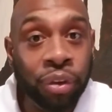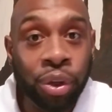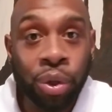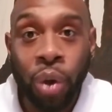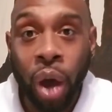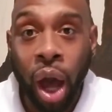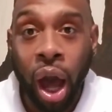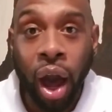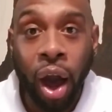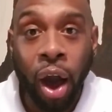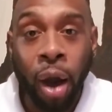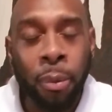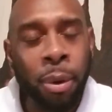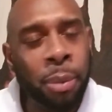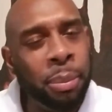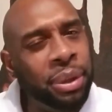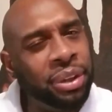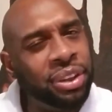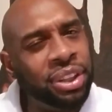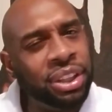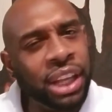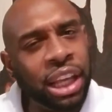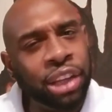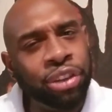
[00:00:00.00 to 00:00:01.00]
you all, but
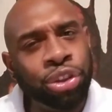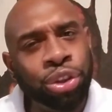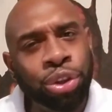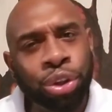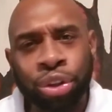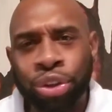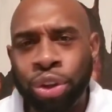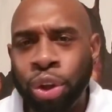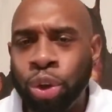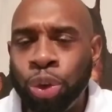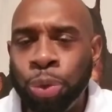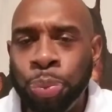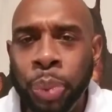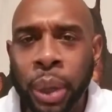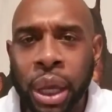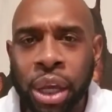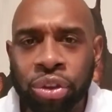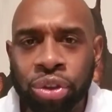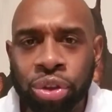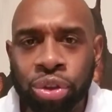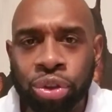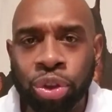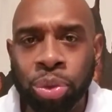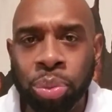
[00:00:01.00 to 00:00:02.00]
Mr. Nation, you're so
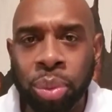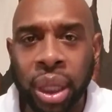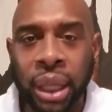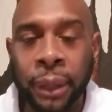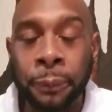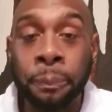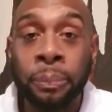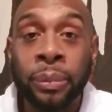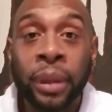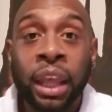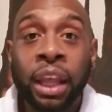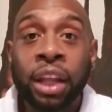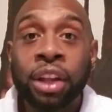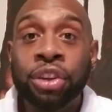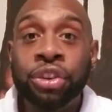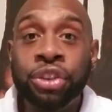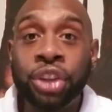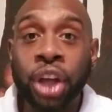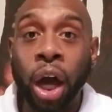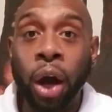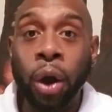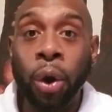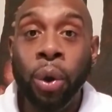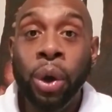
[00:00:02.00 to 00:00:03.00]
special to me.
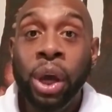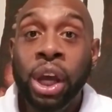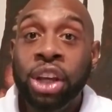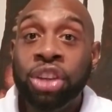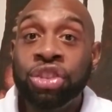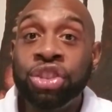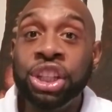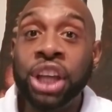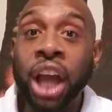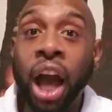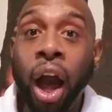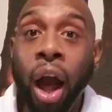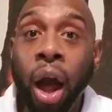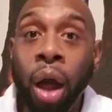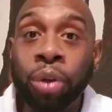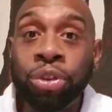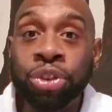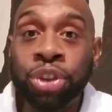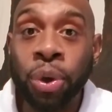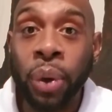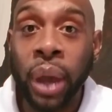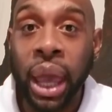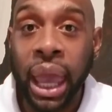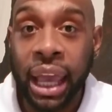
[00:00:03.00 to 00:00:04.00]
So, she
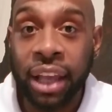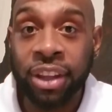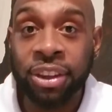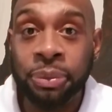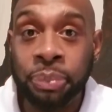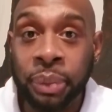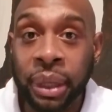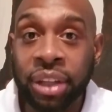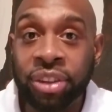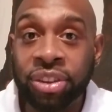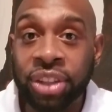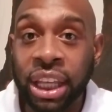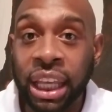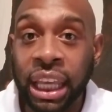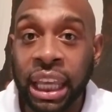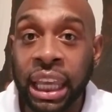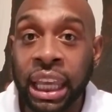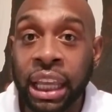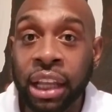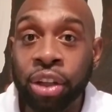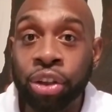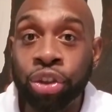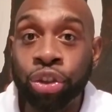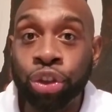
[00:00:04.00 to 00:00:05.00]
also asked me to
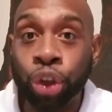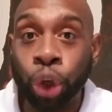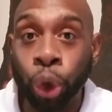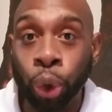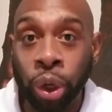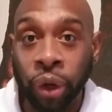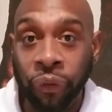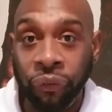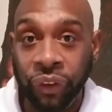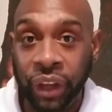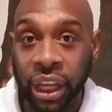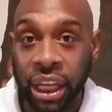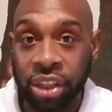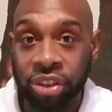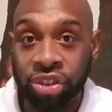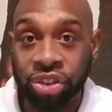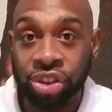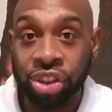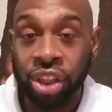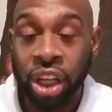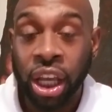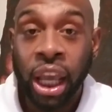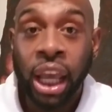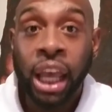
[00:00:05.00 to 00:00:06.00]
eat tuna
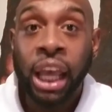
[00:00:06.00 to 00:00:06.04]
fish.